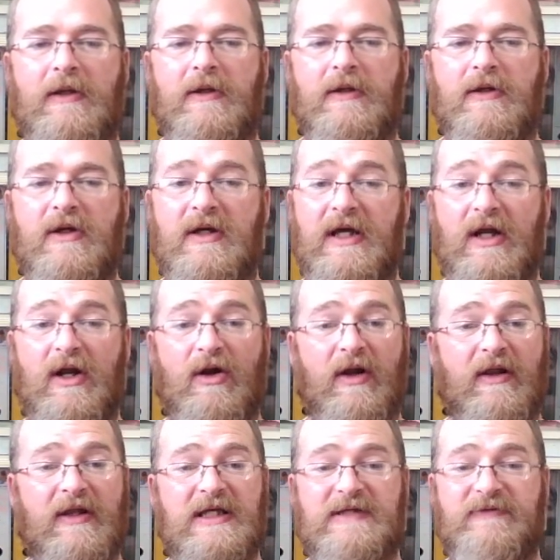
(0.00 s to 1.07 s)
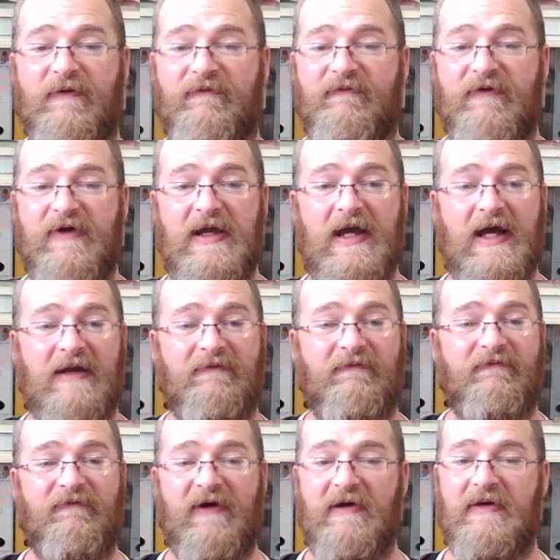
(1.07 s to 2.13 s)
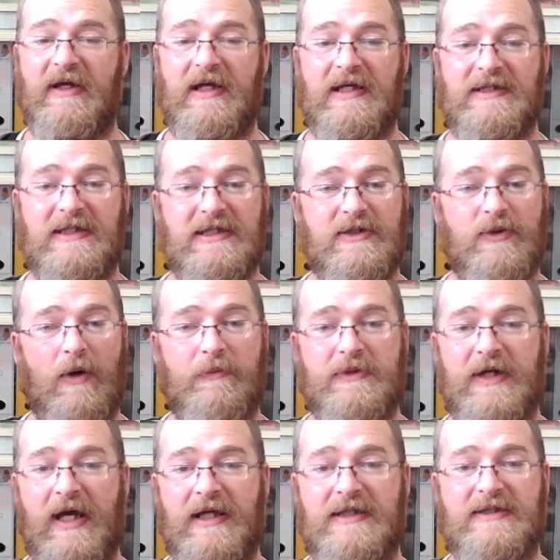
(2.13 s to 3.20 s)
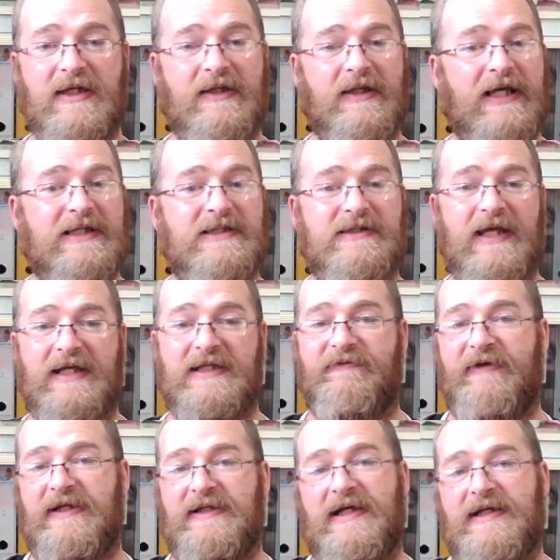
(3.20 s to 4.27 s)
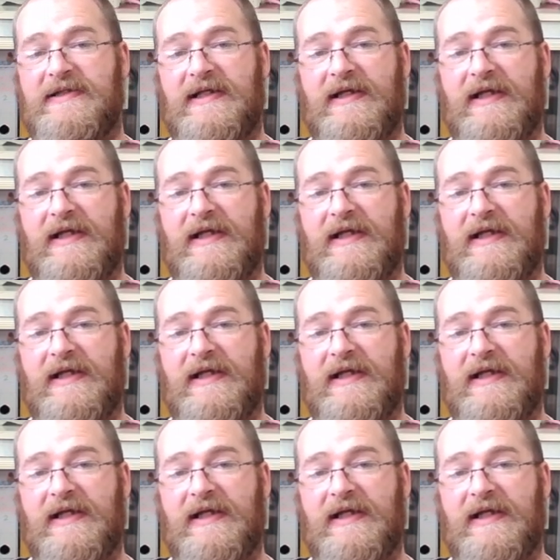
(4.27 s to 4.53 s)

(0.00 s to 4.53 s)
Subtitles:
You can get a lot of these for free and very easy to obtain, so that's fantastic.